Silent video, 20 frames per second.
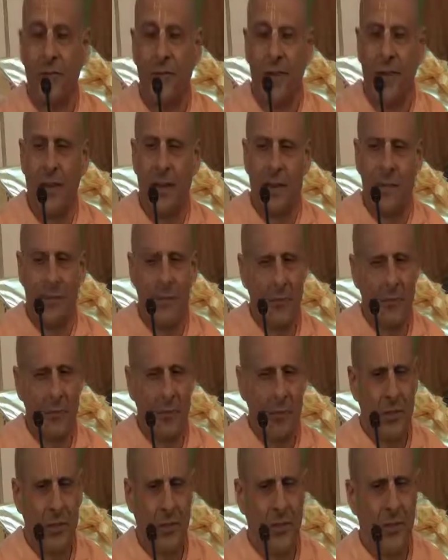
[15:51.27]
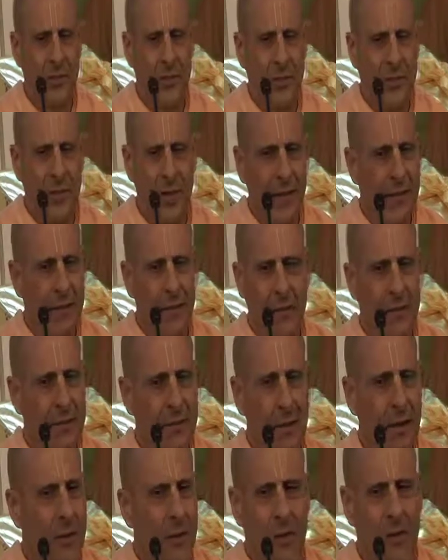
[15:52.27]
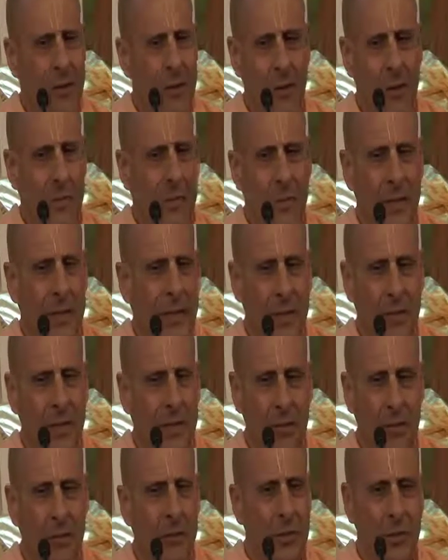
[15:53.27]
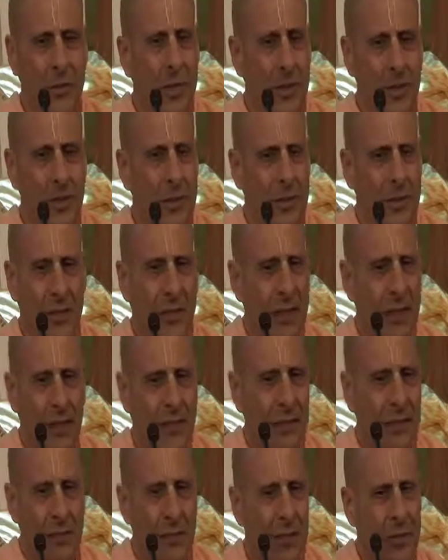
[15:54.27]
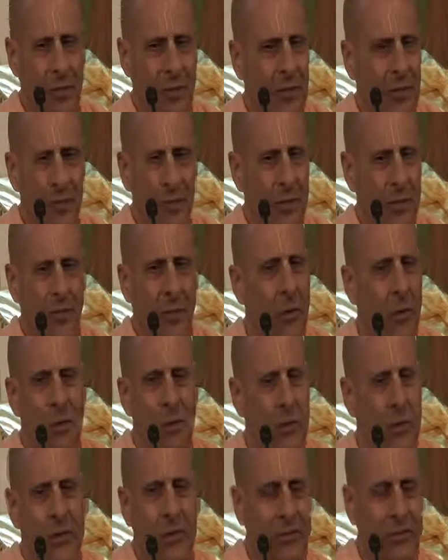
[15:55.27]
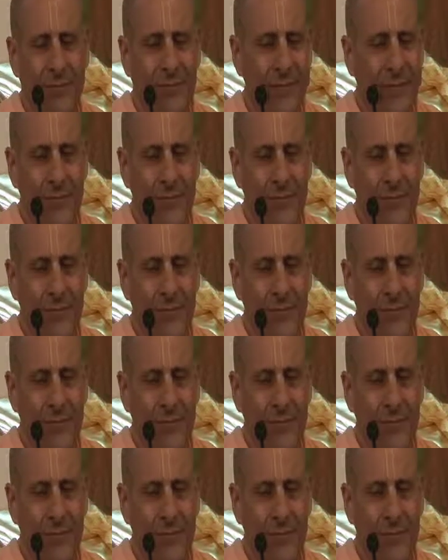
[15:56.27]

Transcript: And after receiving that, Narottam became so intoxicated with devotion.